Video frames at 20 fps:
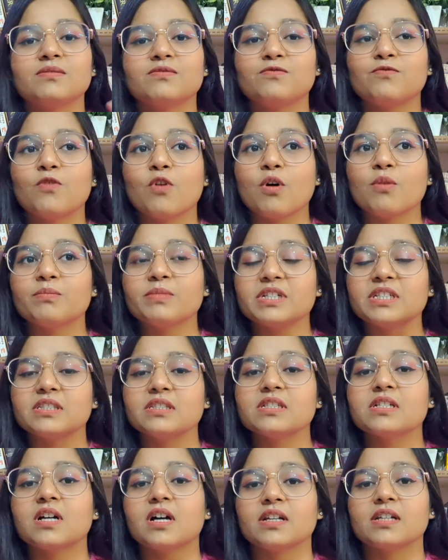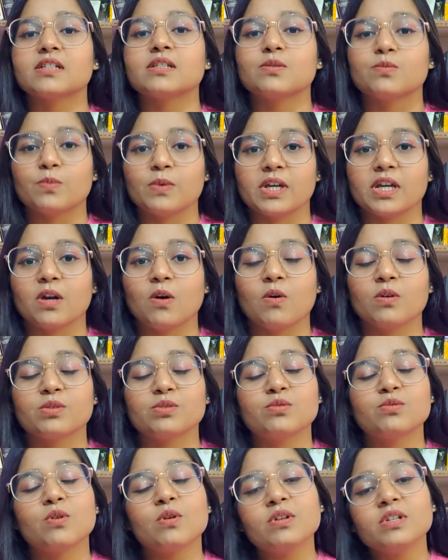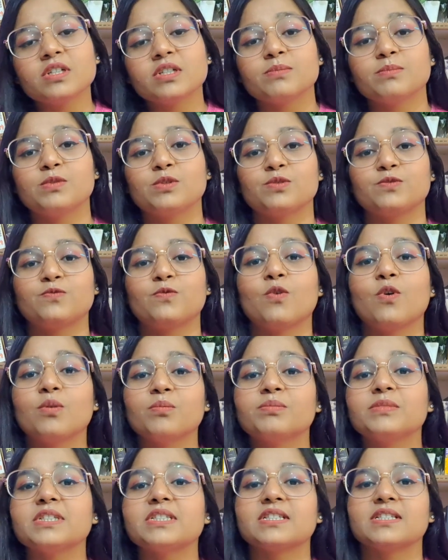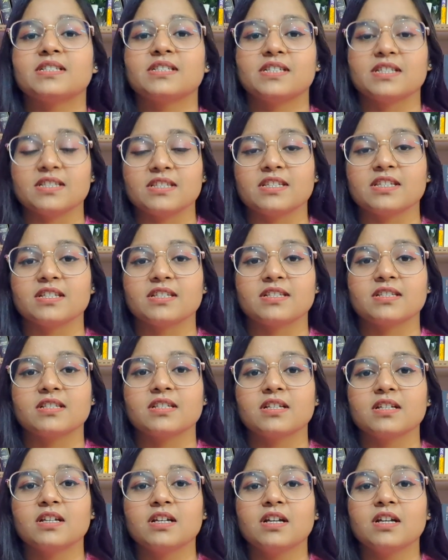formed in the correct way, or you're not able to form the sentences.